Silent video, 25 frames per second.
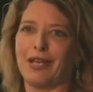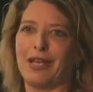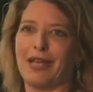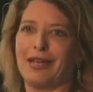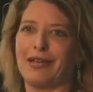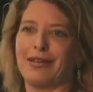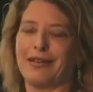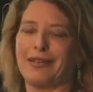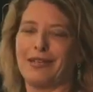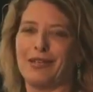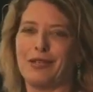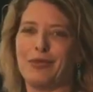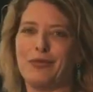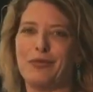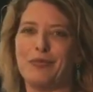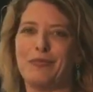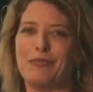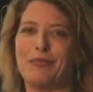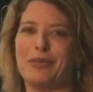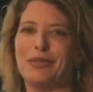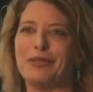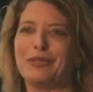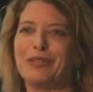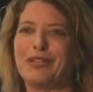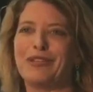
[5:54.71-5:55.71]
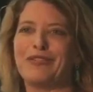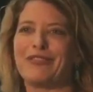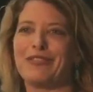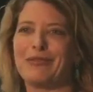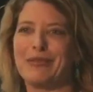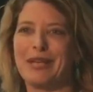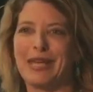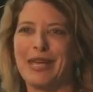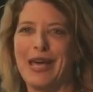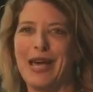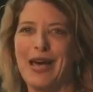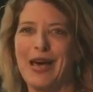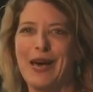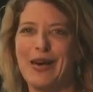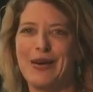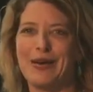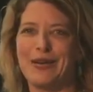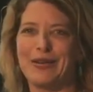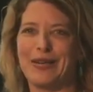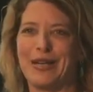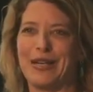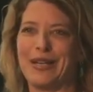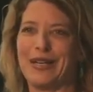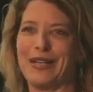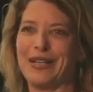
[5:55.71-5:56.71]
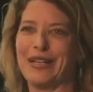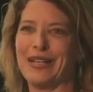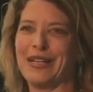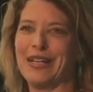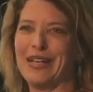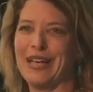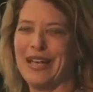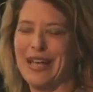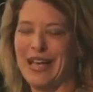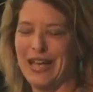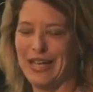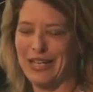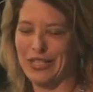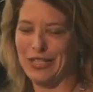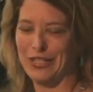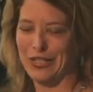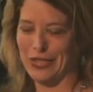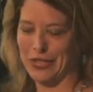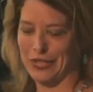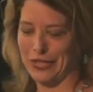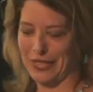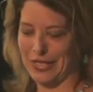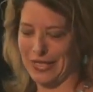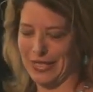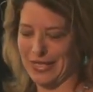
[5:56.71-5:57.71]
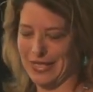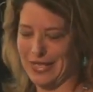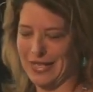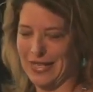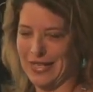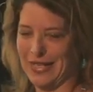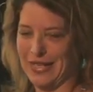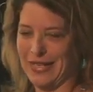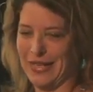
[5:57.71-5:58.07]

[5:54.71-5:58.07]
and you don't milk it from a cow and churn it.